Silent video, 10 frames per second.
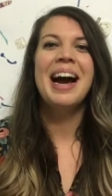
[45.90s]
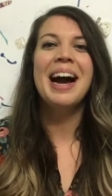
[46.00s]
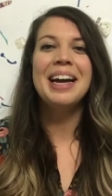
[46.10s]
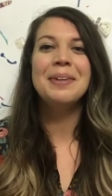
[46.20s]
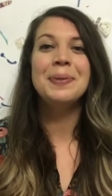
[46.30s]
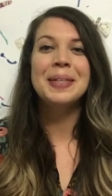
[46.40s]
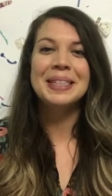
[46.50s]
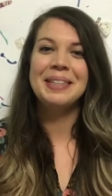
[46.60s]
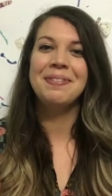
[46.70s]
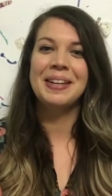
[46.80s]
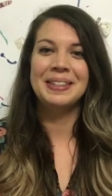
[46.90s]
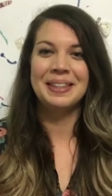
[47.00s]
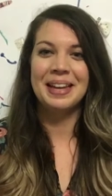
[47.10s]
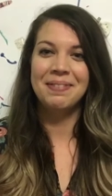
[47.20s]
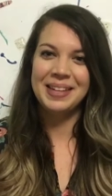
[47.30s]
I quickly fell
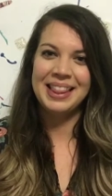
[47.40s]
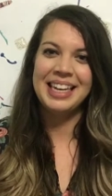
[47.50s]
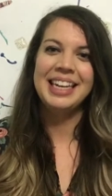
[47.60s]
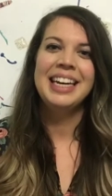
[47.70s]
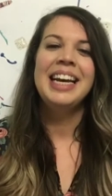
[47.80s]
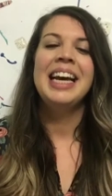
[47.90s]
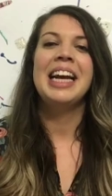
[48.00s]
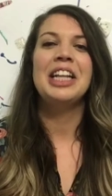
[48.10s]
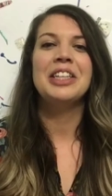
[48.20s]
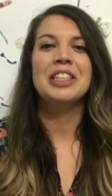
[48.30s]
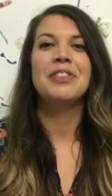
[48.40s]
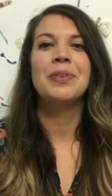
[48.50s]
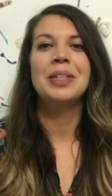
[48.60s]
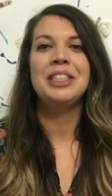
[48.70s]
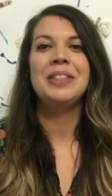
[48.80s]
in love with it, and I looked
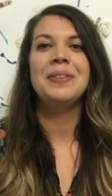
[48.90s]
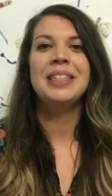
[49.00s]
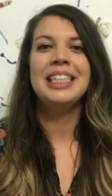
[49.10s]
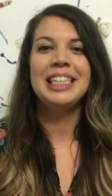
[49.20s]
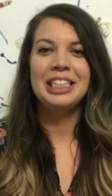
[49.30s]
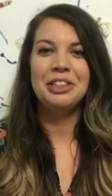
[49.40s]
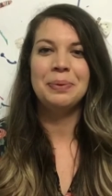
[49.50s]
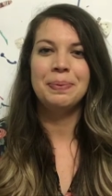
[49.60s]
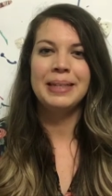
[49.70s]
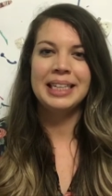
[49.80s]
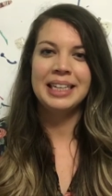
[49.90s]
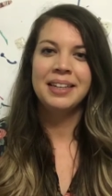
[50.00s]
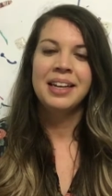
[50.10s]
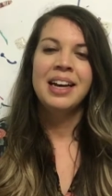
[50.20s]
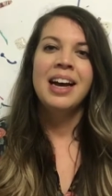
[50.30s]
forward to it each week.
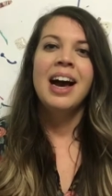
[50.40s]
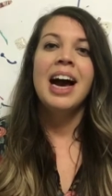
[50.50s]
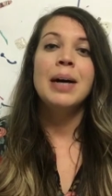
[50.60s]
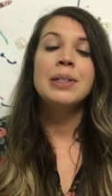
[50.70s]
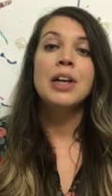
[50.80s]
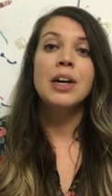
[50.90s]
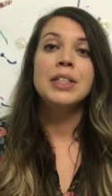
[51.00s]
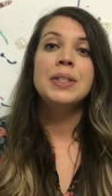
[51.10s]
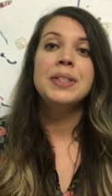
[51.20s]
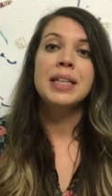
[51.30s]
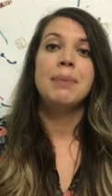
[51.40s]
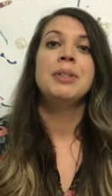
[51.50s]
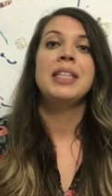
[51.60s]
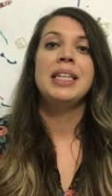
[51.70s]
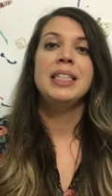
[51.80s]
I was also
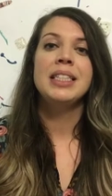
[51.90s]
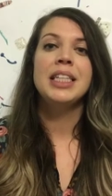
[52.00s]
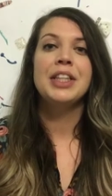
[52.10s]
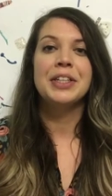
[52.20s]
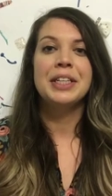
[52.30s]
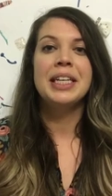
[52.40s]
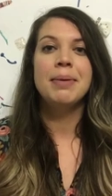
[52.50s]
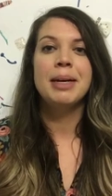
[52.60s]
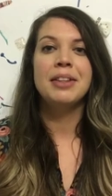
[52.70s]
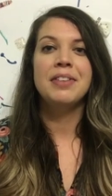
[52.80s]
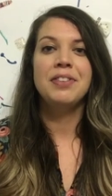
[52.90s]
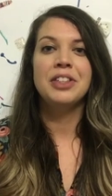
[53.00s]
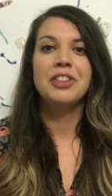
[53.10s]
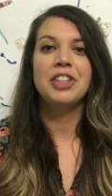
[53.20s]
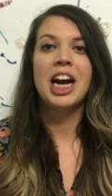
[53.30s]
simultaneously learning about the
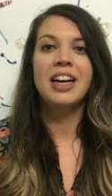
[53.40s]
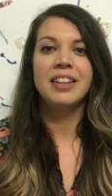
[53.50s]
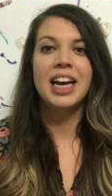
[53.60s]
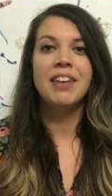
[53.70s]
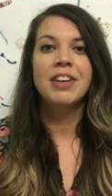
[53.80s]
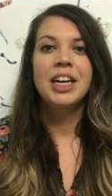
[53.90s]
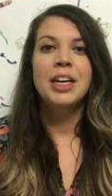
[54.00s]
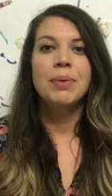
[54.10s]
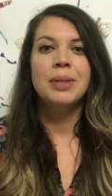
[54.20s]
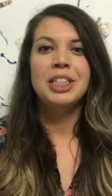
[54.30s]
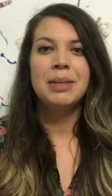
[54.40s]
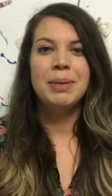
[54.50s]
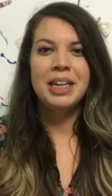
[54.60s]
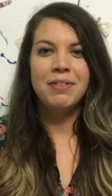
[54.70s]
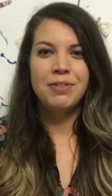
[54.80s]
field of child life, which had
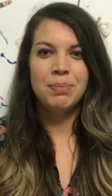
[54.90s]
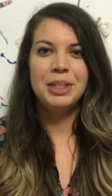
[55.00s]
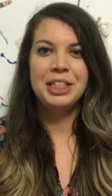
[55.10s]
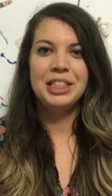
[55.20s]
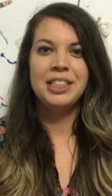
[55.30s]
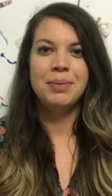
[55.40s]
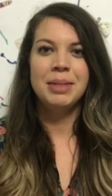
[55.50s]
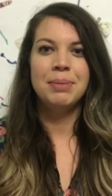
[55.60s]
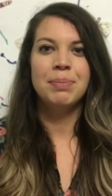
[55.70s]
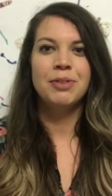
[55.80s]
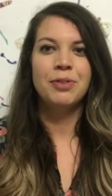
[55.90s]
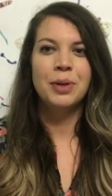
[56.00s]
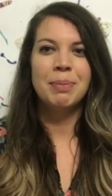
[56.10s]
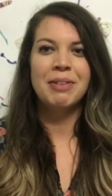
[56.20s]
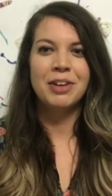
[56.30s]
been unfamiliar to me
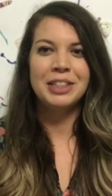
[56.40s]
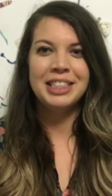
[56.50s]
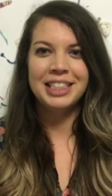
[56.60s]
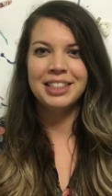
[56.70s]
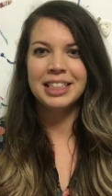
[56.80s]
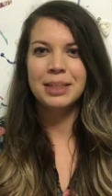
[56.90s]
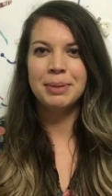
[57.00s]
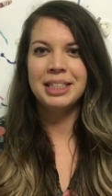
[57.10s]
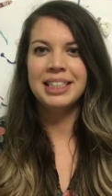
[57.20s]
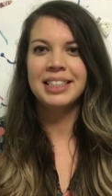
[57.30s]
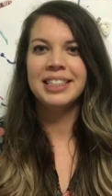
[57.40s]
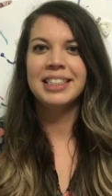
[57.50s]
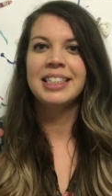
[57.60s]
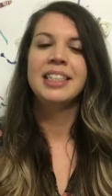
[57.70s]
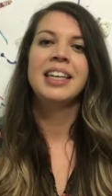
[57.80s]
before my volunteer experience.